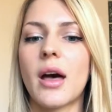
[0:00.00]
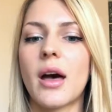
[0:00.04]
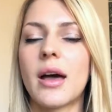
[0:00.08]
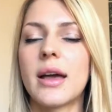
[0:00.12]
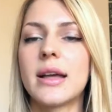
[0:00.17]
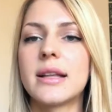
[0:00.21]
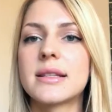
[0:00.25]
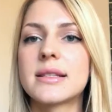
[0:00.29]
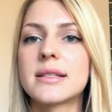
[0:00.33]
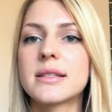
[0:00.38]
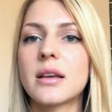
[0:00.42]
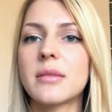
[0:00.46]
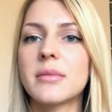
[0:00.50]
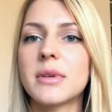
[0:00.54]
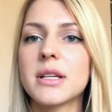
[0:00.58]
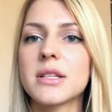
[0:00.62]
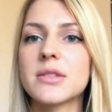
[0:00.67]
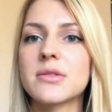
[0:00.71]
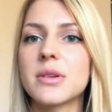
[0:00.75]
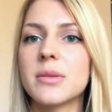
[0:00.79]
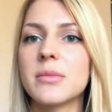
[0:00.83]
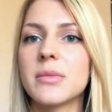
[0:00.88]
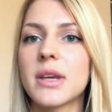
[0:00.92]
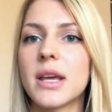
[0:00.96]
In some
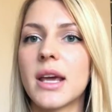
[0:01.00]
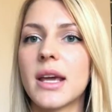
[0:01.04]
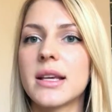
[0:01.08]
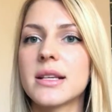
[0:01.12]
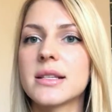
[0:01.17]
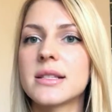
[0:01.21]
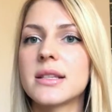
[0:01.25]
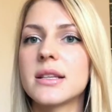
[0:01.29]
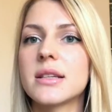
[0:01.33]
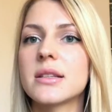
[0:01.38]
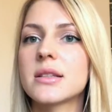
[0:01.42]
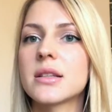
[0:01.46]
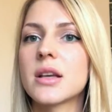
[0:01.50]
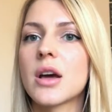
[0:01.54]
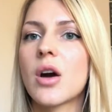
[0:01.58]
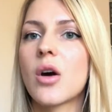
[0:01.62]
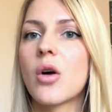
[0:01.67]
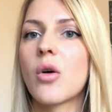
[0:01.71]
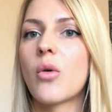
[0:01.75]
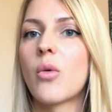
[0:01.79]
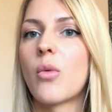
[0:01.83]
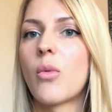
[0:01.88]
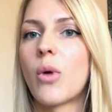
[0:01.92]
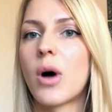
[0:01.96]
extreme cases,
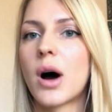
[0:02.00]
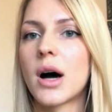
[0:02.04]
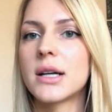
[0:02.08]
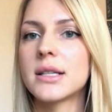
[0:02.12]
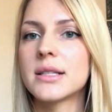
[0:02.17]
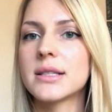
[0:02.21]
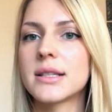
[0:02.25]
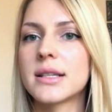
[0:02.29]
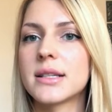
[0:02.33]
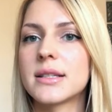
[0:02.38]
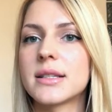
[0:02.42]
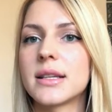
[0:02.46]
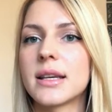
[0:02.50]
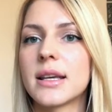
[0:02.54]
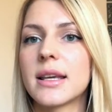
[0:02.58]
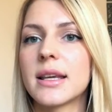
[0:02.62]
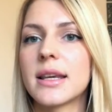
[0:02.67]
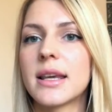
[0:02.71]
quantity